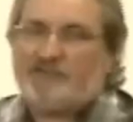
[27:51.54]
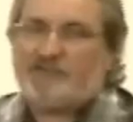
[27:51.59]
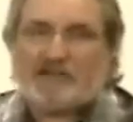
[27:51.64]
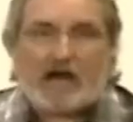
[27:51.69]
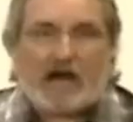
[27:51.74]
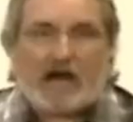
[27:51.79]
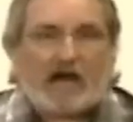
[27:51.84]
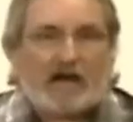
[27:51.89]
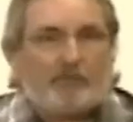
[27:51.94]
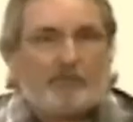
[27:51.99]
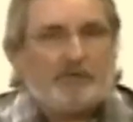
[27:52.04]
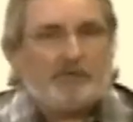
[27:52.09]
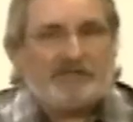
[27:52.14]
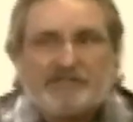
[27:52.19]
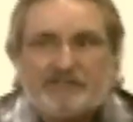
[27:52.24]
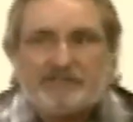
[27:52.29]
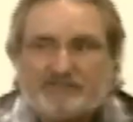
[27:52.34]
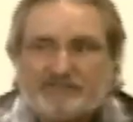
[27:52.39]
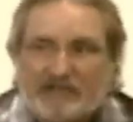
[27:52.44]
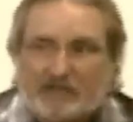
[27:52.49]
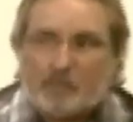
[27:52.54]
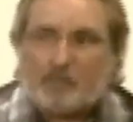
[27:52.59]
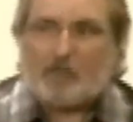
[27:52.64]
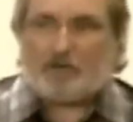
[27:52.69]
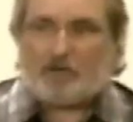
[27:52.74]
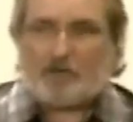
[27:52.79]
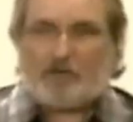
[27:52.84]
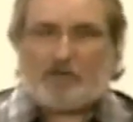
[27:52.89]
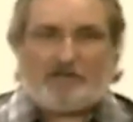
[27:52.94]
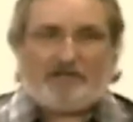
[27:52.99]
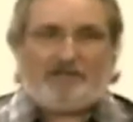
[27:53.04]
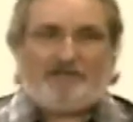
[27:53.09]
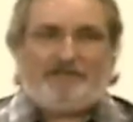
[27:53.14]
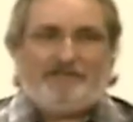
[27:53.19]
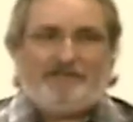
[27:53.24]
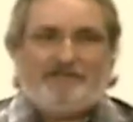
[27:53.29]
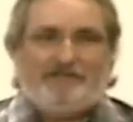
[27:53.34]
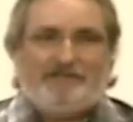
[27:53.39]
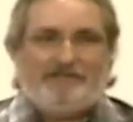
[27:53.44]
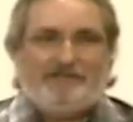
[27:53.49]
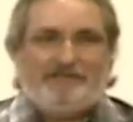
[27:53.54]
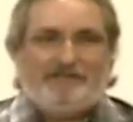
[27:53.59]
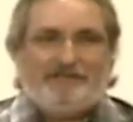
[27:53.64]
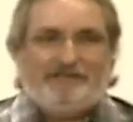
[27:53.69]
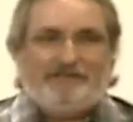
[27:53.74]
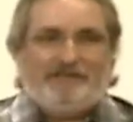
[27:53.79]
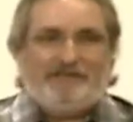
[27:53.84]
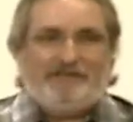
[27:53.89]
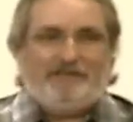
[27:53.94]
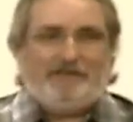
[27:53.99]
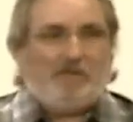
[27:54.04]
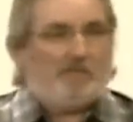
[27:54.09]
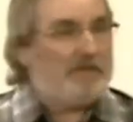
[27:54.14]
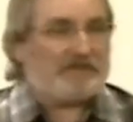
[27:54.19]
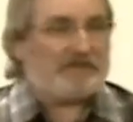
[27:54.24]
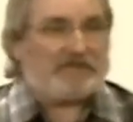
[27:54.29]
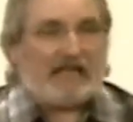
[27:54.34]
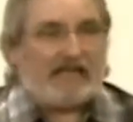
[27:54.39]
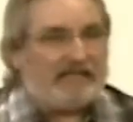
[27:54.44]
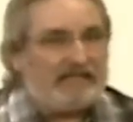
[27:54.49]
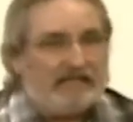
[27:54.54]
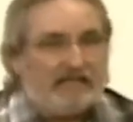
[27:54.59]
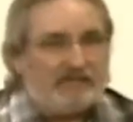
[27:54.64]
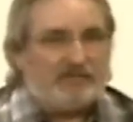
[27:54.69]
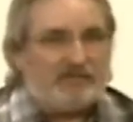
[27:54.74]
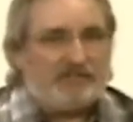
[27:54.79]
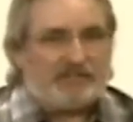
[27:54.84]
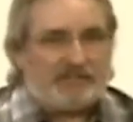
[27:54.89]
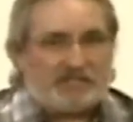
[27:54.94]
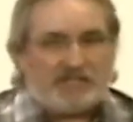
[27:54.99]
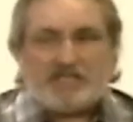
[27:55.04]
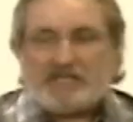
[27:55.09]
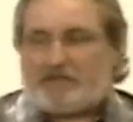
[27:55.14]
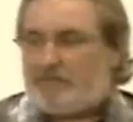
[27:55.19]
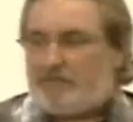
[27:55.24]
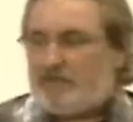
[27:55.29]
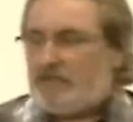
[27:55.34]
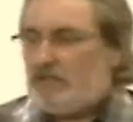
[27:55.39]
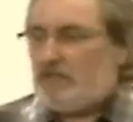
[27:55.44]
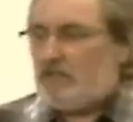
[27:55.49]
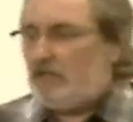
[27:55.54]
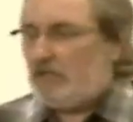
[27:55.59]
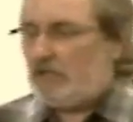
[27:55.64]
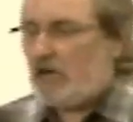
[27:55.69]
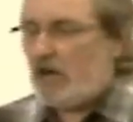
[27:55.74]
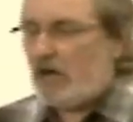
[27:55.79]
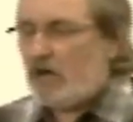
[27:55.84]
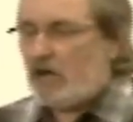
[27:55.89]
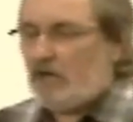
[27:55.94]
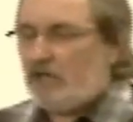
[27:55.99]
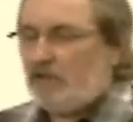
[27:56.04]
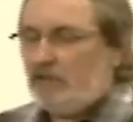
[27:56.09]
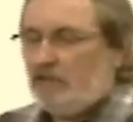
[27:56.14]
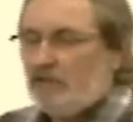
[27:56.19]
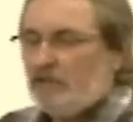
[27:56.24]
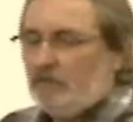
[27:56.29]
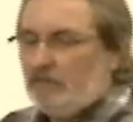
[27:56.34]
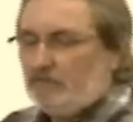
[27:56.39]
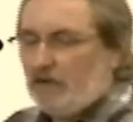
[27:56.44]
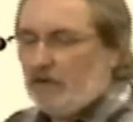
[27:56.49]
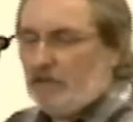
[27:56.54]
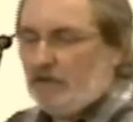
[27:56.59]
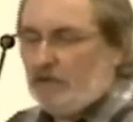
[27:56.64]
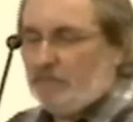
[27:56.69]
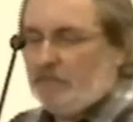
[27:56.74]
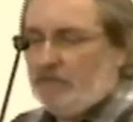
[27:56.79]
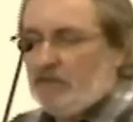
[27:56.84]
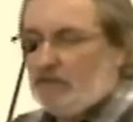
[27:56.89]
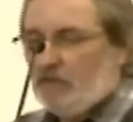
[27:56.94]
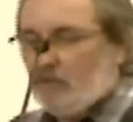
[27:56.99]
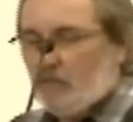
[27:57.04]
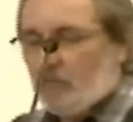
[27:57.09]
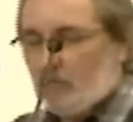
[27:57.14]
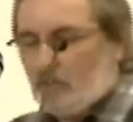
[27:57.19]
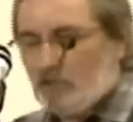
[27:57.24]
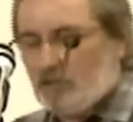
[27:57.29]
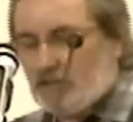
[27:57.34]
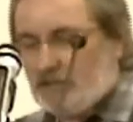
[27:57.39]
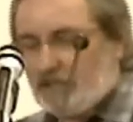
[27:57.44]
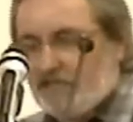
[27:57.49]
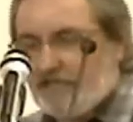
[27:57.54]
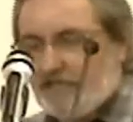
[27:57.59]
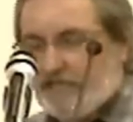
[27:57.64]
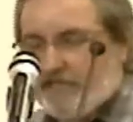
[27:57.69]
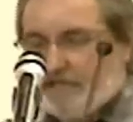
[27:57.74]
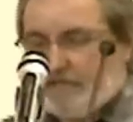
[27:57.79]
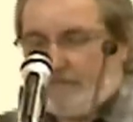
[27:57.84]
God when he's at work. But that doesn't keep God from working.